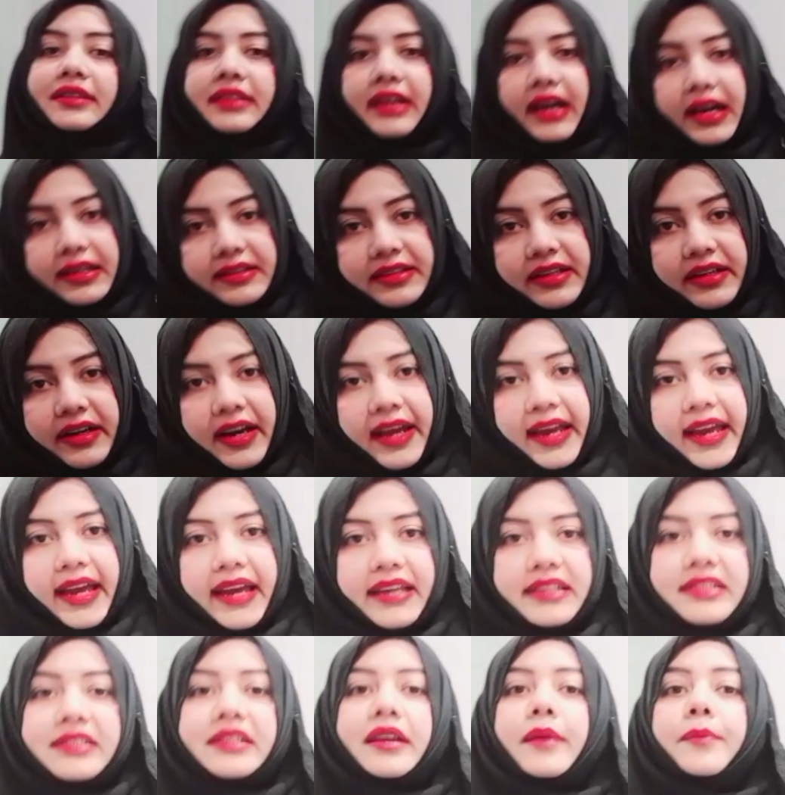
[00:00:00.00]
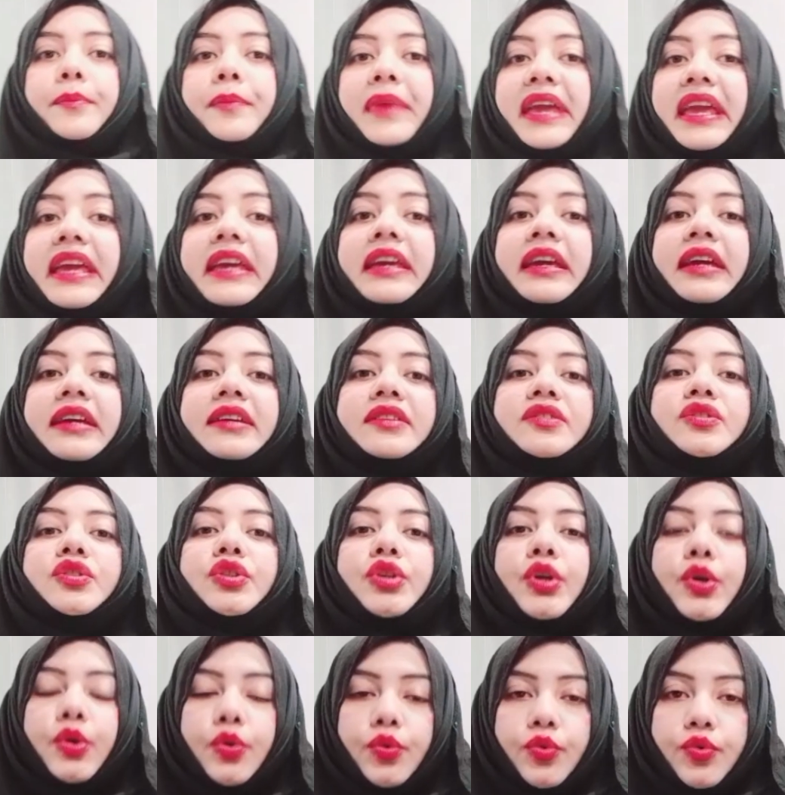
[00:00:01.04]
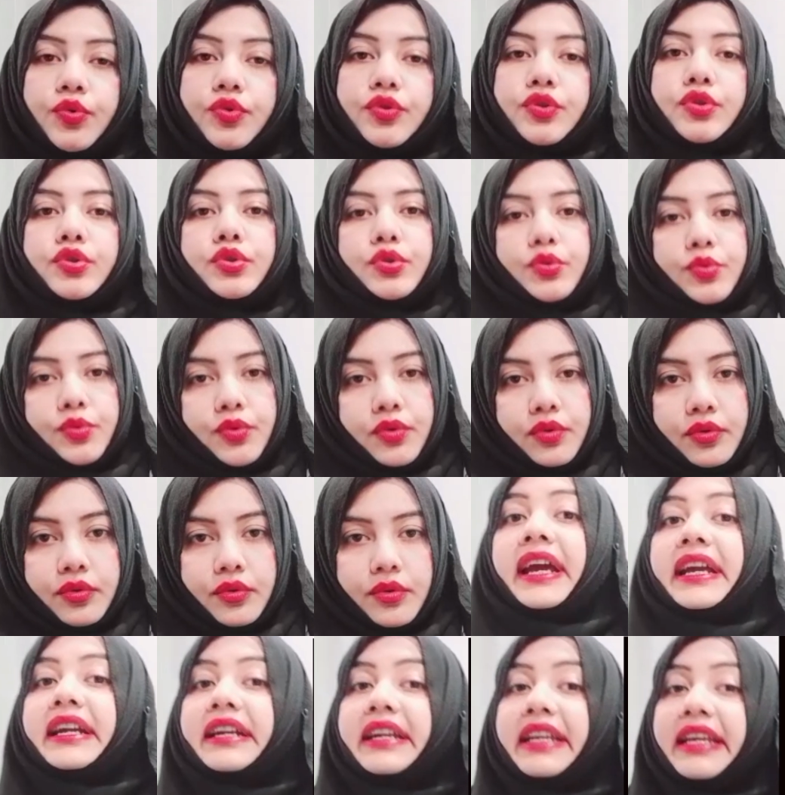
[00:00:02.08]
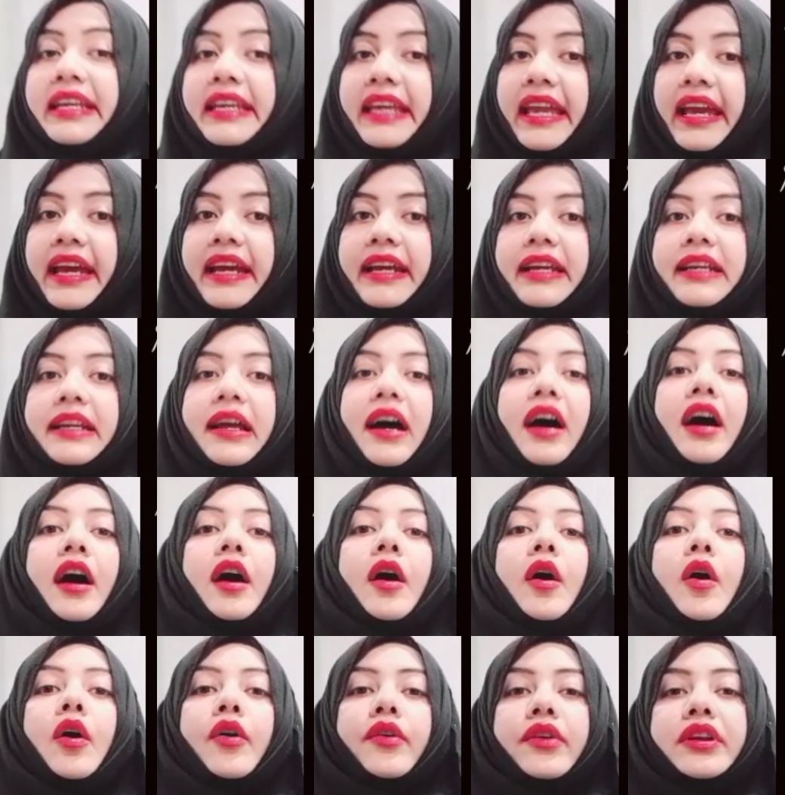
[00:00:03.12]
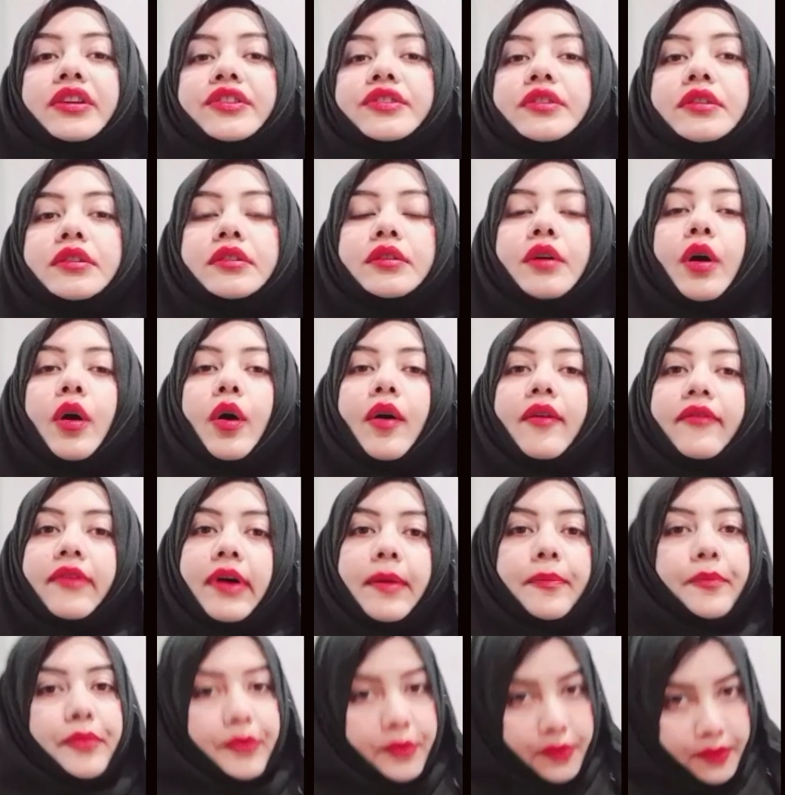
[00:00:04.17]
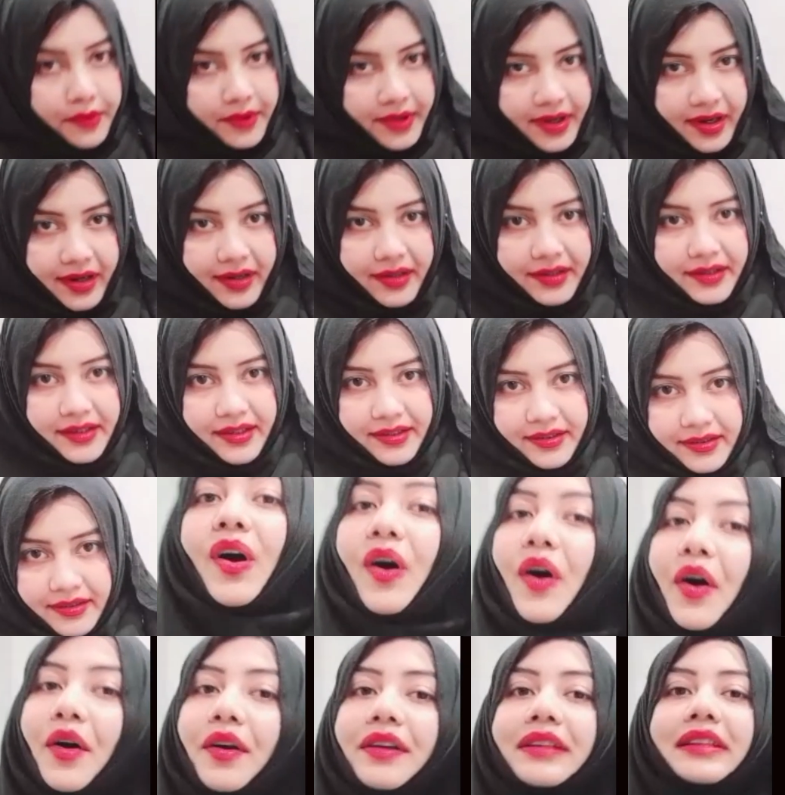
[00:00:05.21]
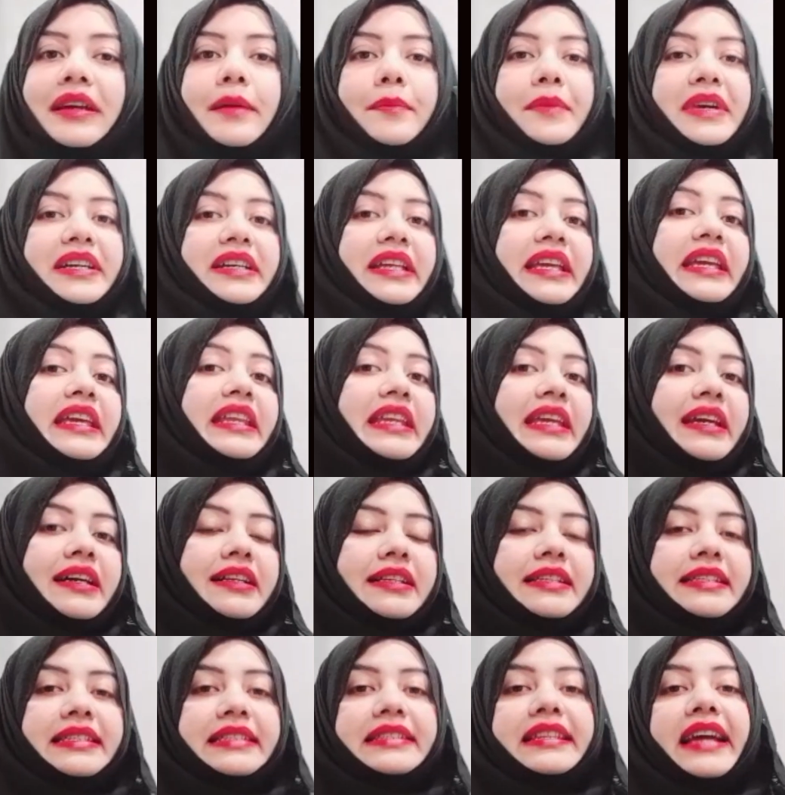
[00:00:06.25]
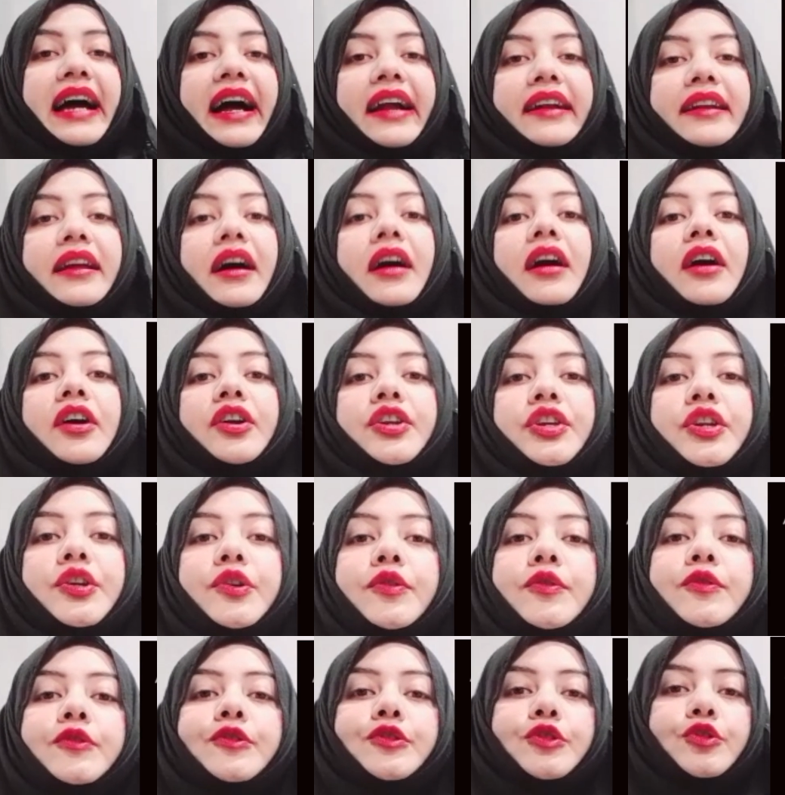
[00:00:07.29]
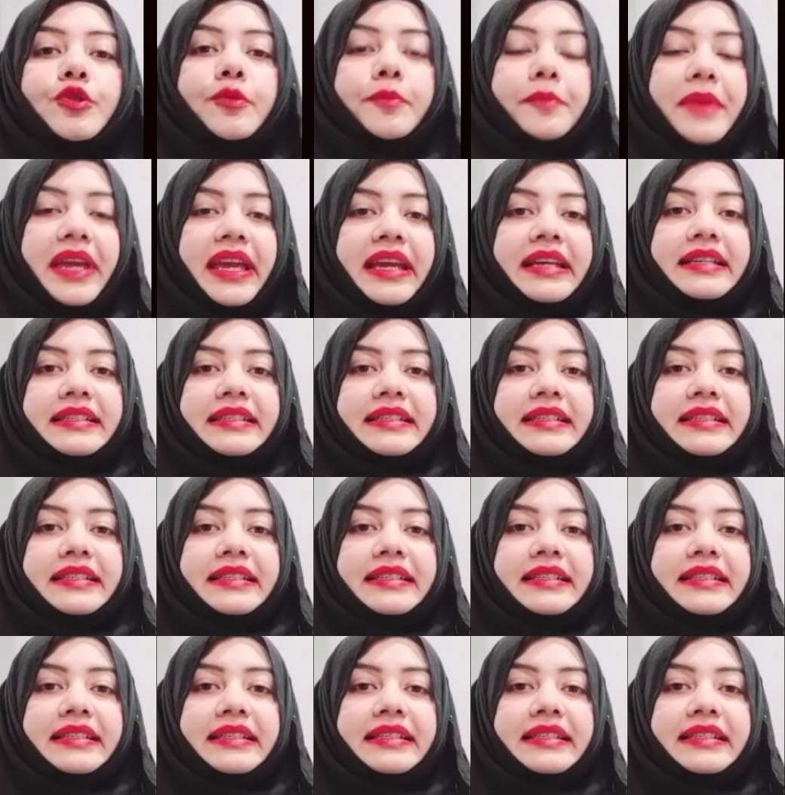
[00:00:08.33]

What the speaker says: the other hand, make is used to indicate an origin of a product or the materials that are used to make